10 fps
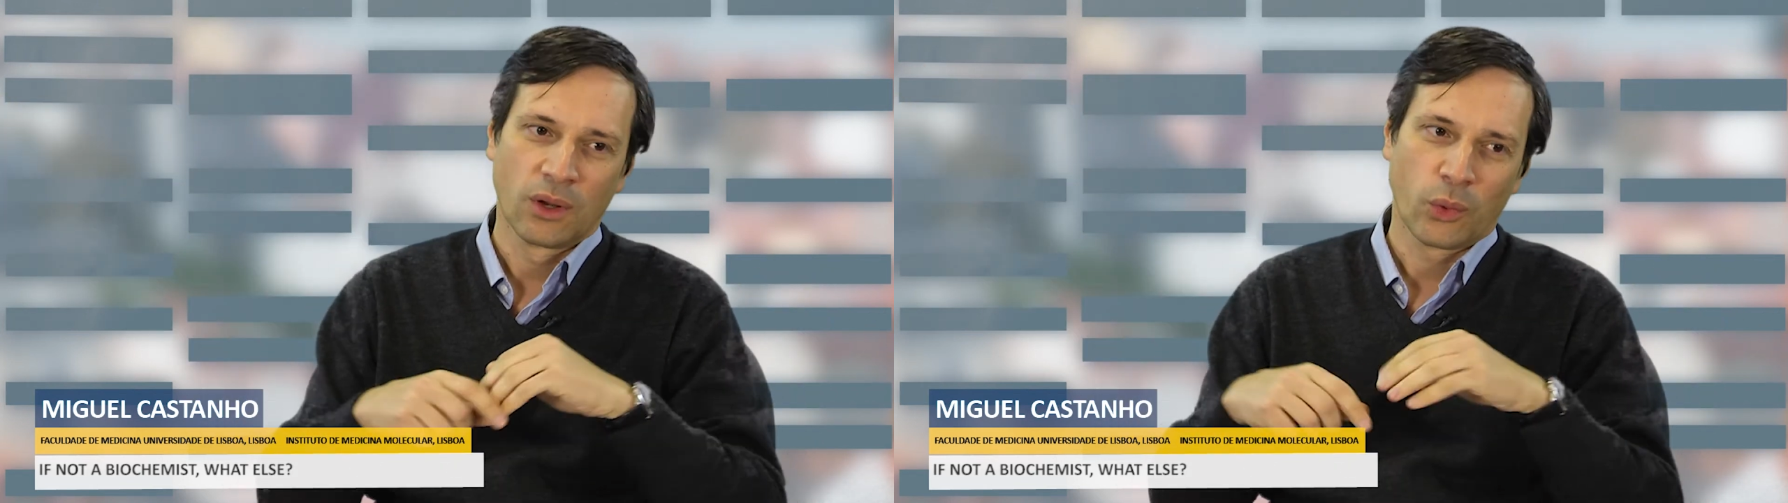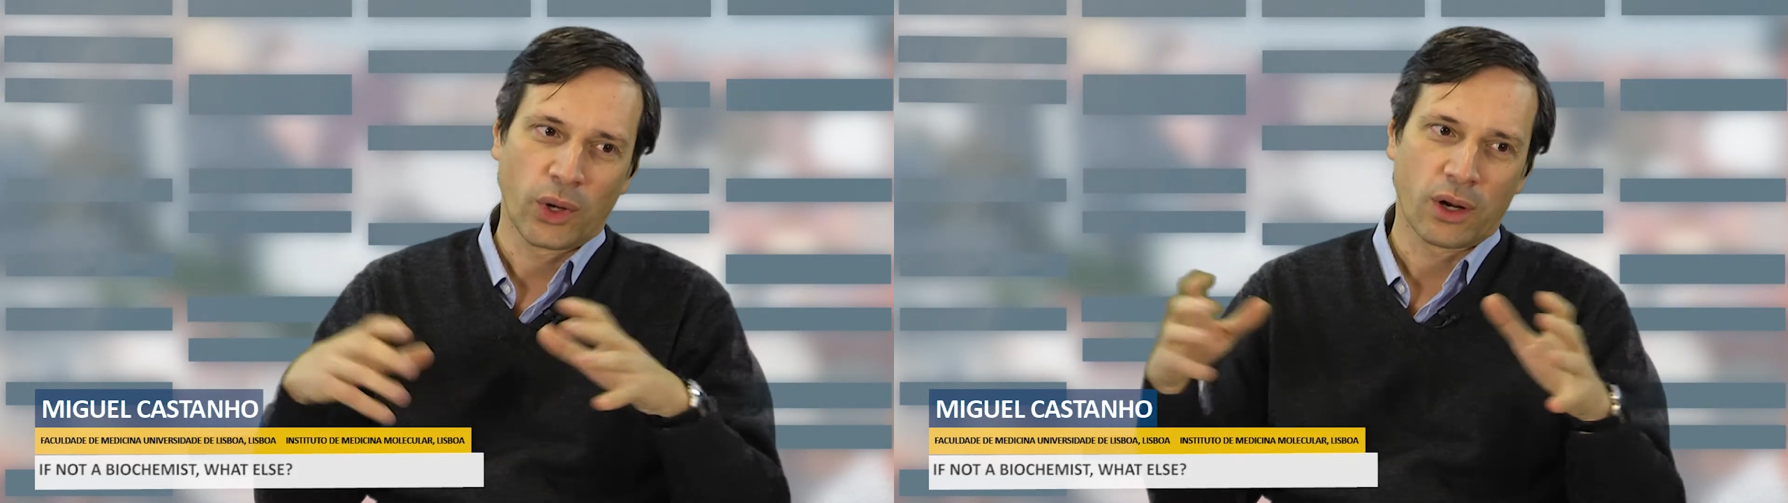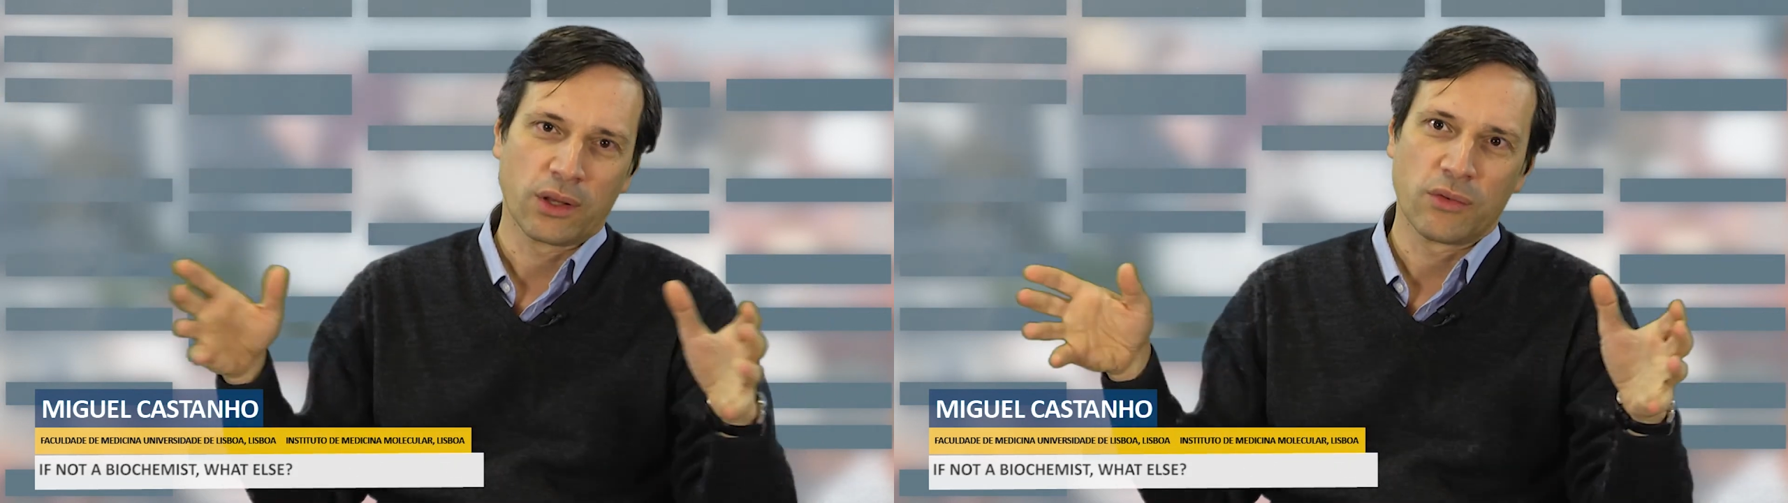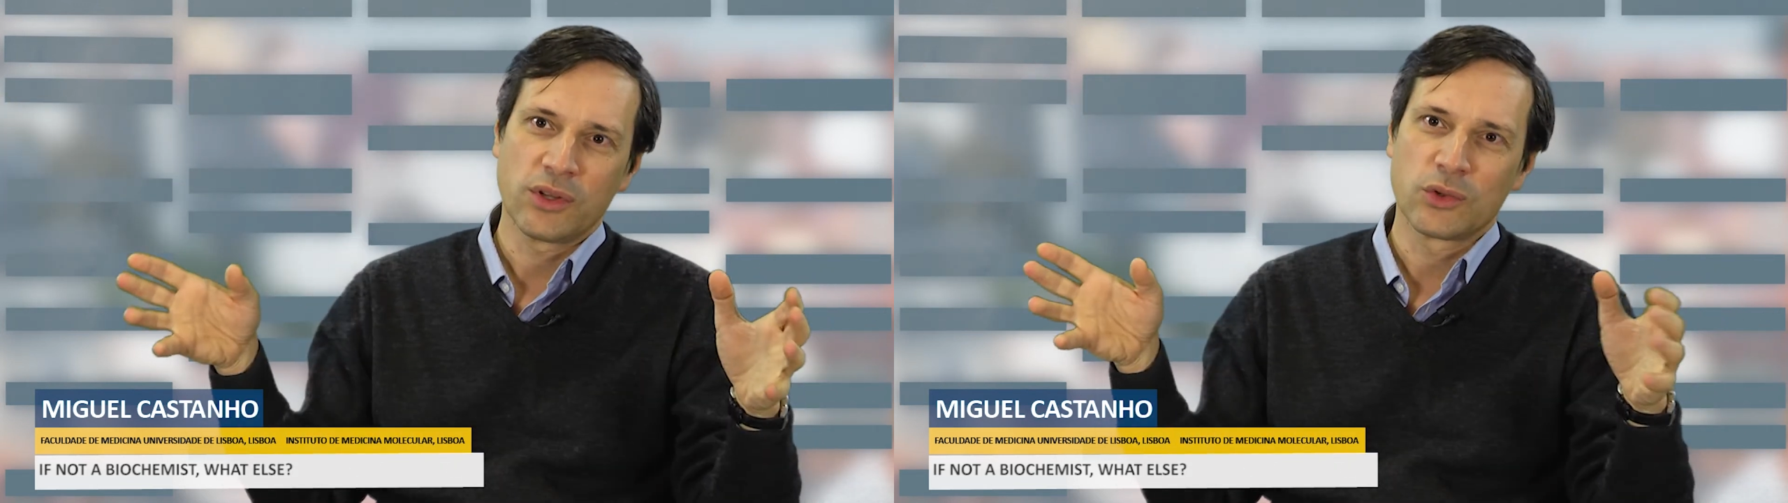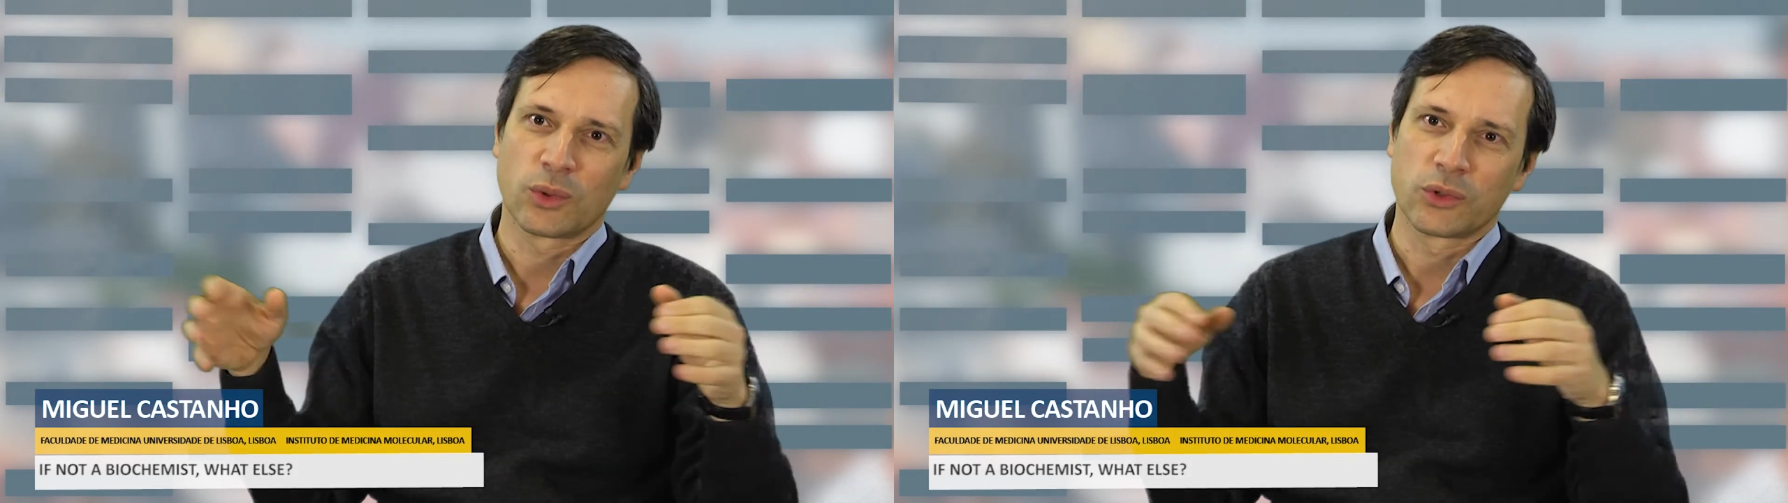we are
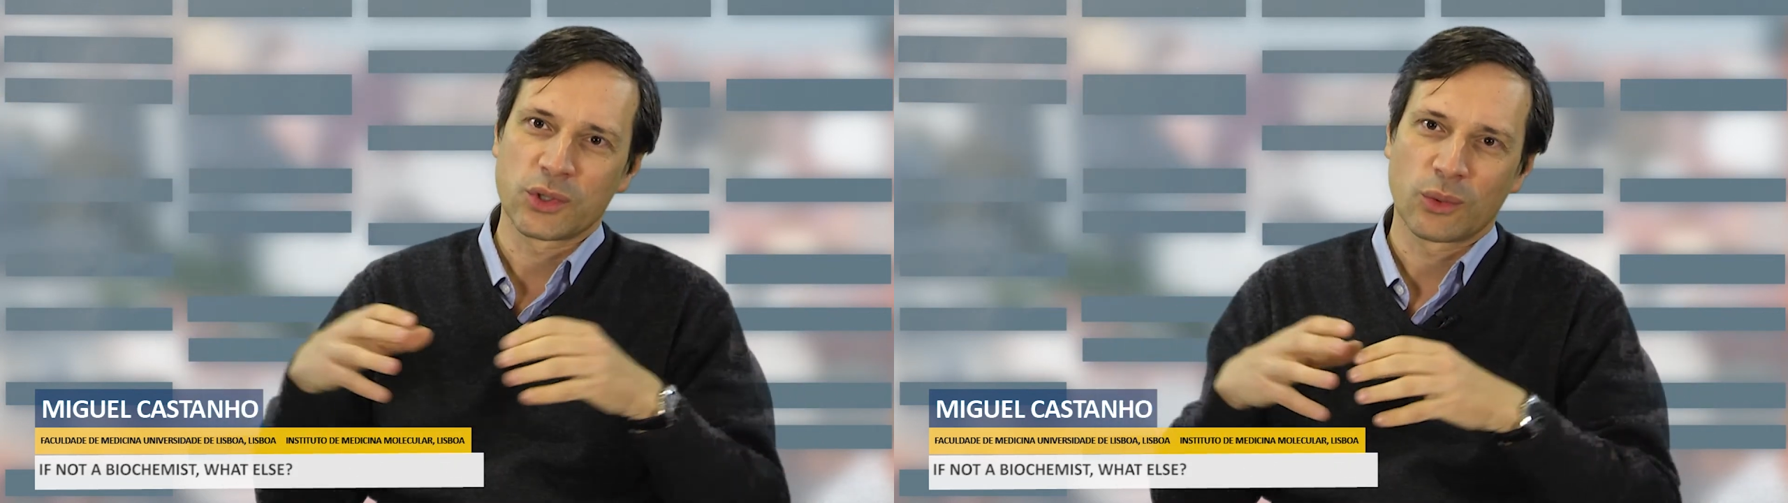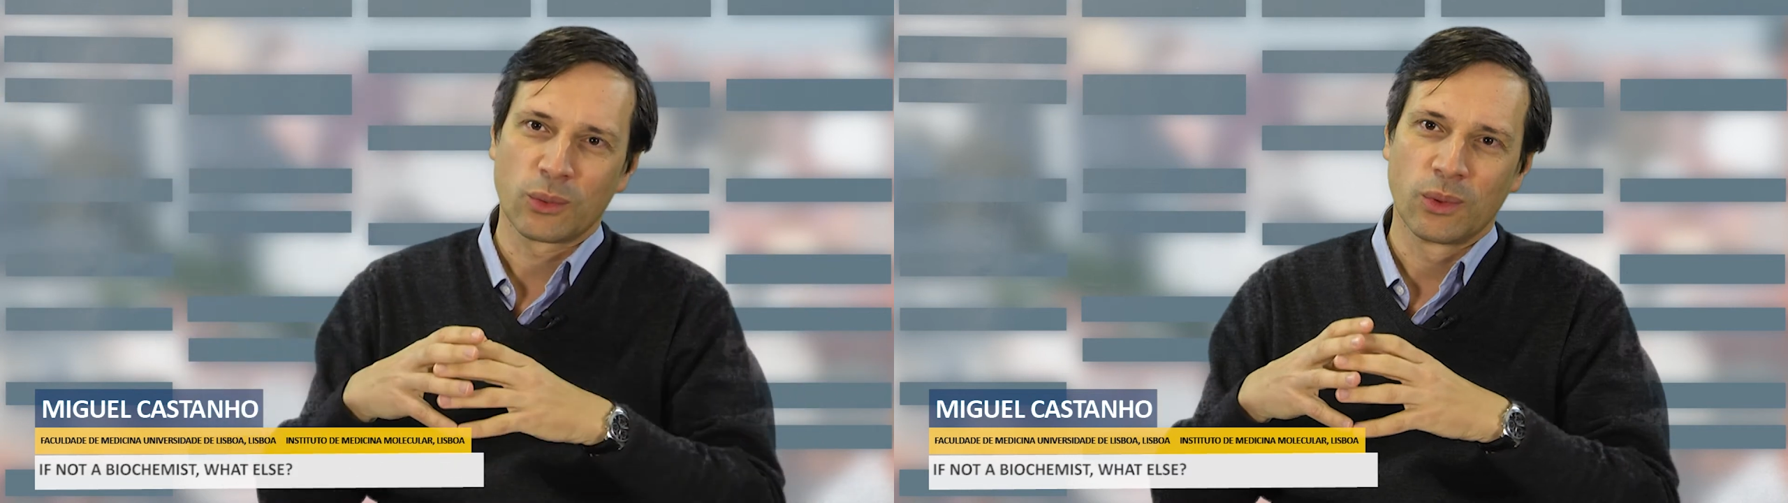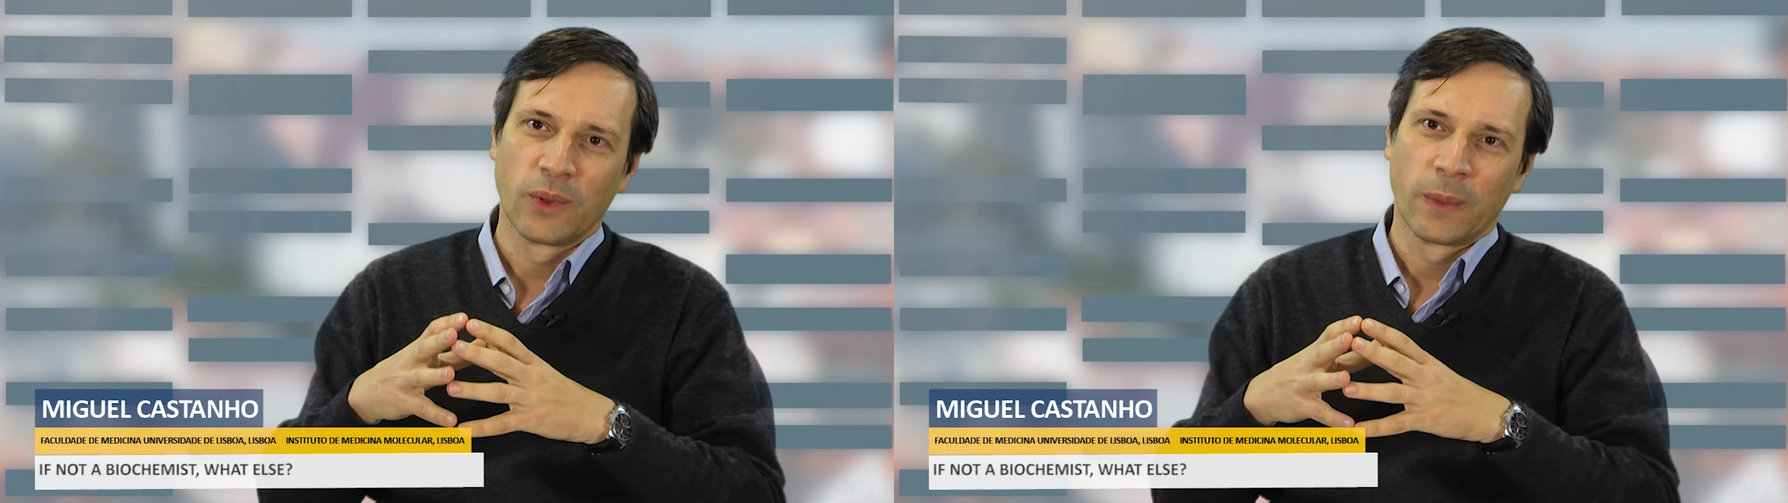individuals, so